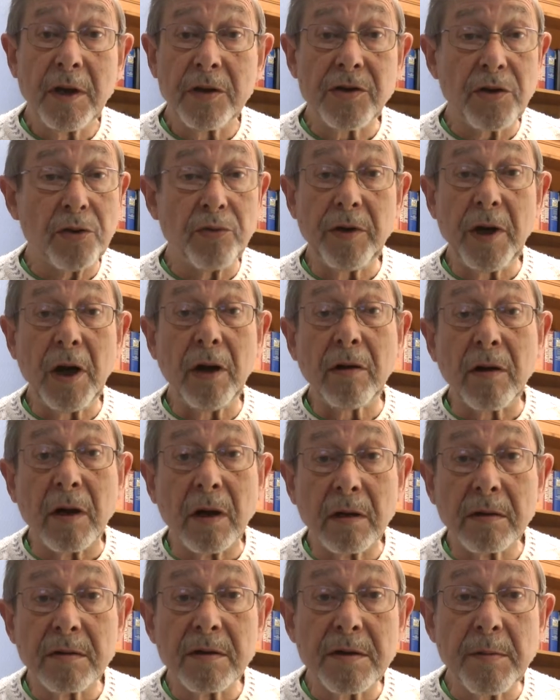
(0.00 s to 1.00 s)
too young
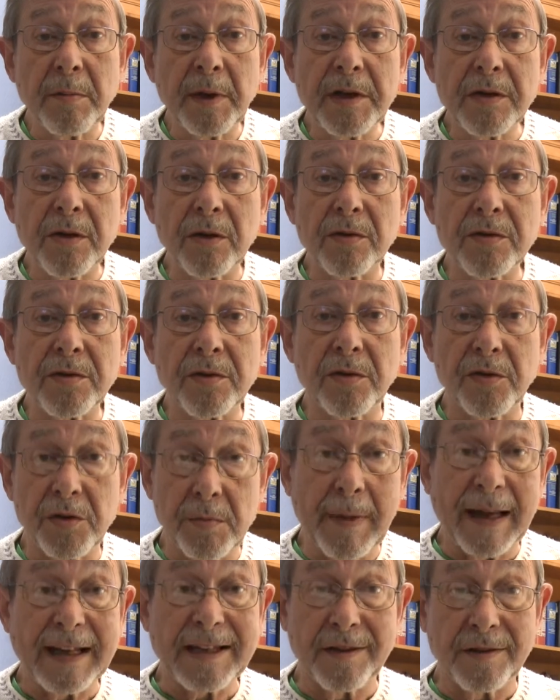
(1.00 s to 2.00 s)
to be taught such
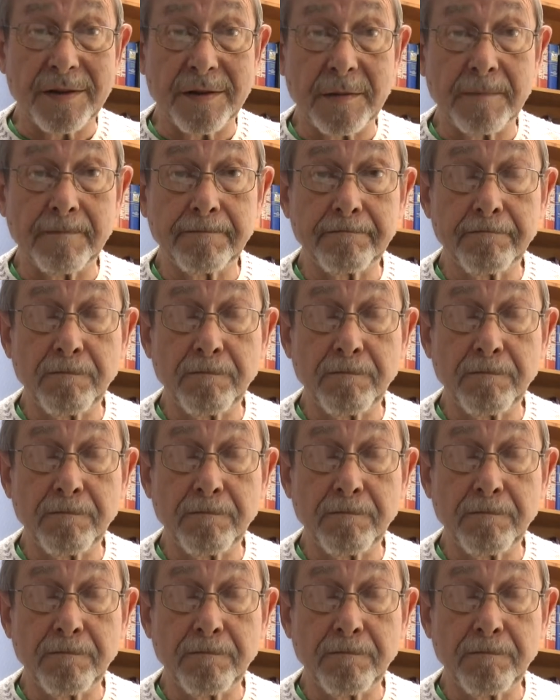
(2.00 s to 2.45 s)
matters.